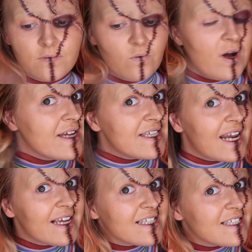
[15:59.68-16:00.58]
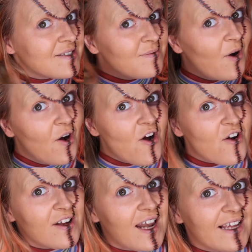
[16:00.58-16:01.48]
Why is it like
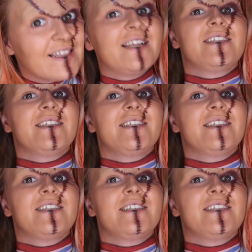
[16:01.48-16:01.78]
smoke like that?